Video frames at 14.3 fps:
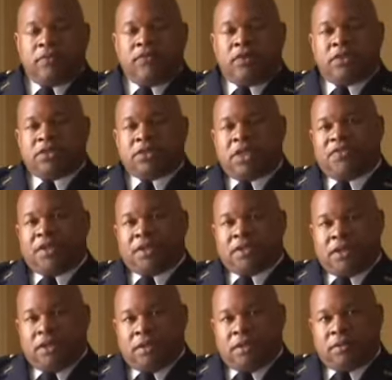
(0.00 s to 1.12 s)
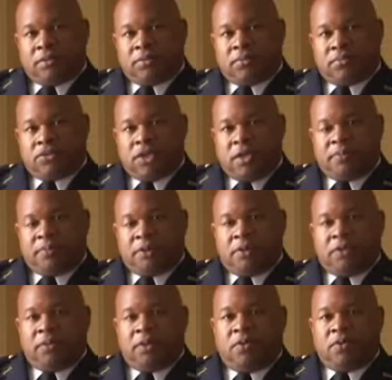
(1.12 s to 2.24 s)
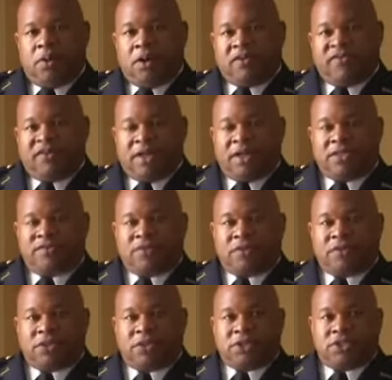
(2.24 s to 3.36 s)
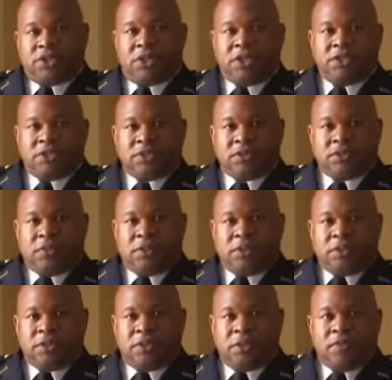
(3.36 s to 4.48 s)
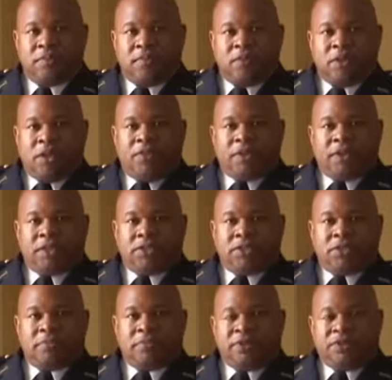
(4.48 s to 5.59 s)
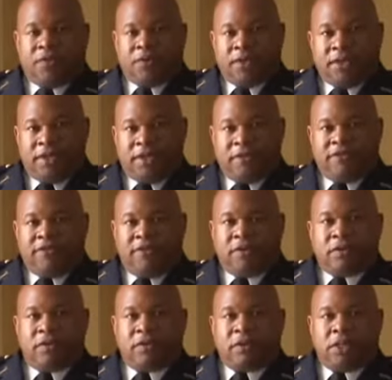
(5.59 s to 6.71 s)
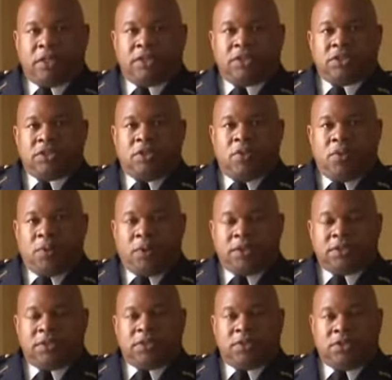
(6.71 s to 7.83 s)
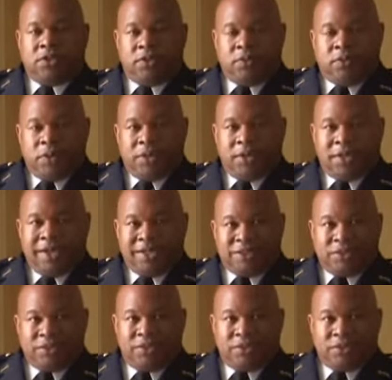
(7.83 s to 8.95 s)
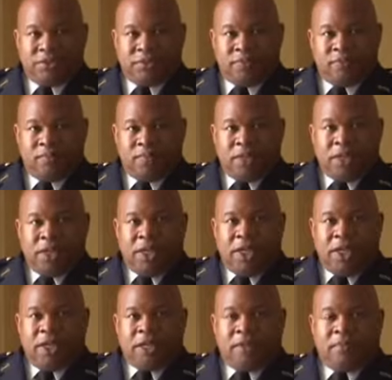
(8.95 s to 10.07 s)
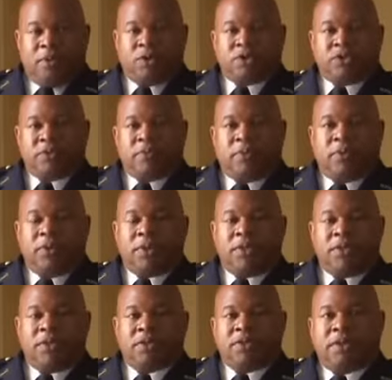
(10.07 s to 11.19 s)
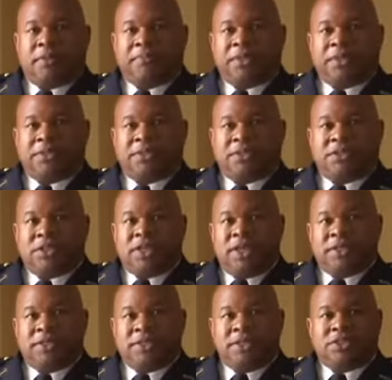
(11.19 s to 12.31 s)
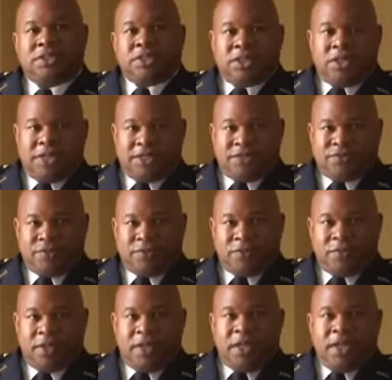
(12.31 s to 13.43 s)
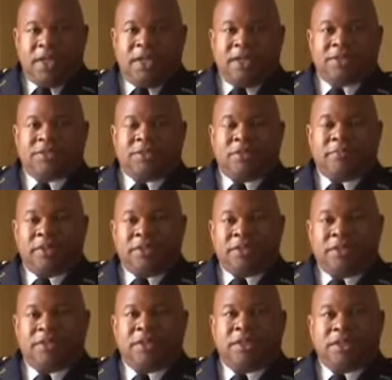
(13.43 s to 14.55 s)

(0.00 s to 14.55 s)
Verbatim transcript: First, I think that a um, chaplain ought to be qualified as far as education is wise. I think it should be trained in the field to know what to do and what not to do. Uh, most importantly, there are some things that you can't teach in a classroom, and that's the ability to